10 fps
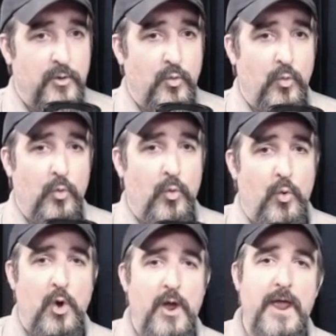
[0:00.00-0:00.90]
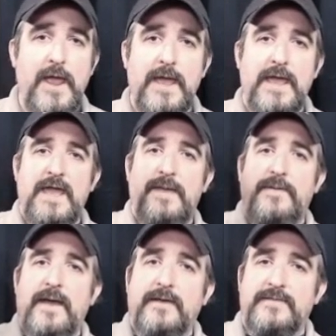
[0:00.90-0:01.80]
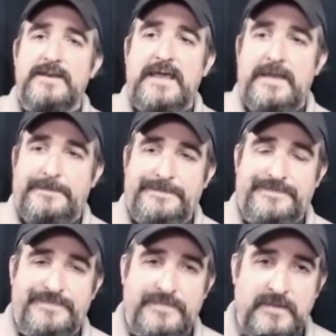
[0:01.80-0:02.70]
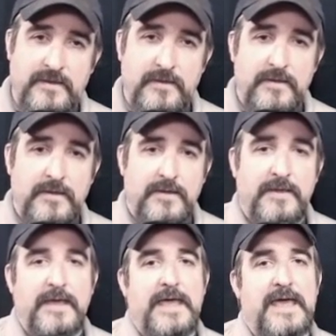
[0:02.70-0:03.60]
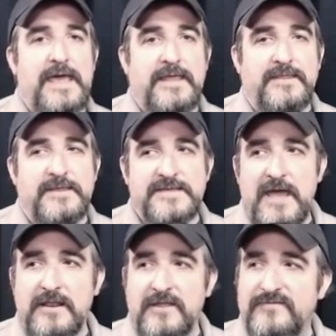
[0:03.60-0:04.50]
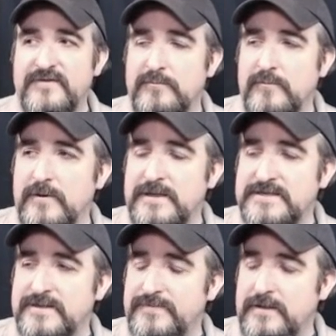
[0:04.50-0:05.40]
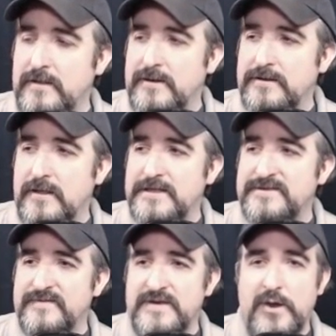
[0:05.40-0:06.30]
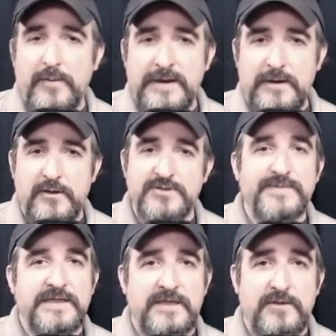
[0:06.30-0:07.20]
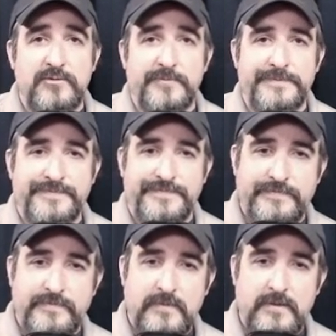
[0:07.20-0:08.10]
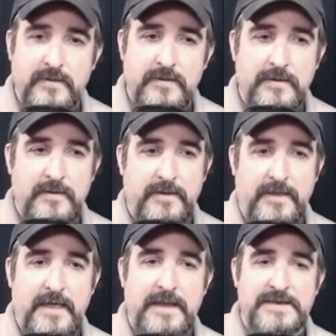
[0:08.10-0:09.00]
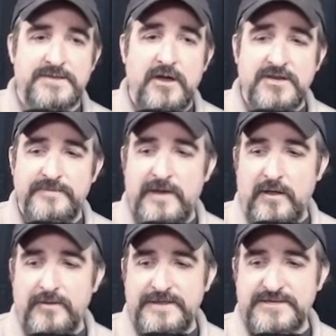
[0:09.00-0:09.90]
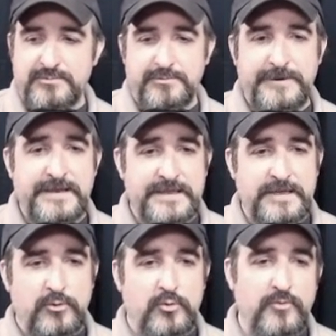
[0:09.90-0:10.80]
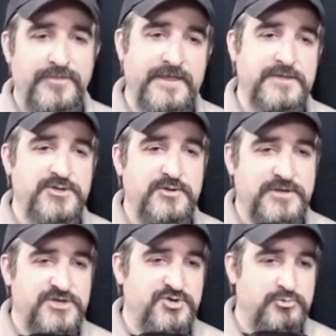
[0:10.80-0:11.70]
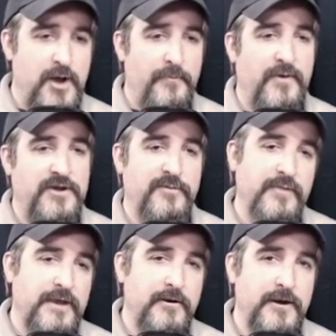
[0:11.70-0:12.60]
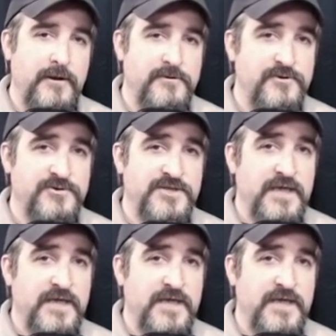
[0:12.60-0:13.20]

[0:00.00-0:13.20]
way back in the day, and the title of it was something along the lines of "Nobody Knows But You." And it talked about all these really cool things you could just drop on your player characters,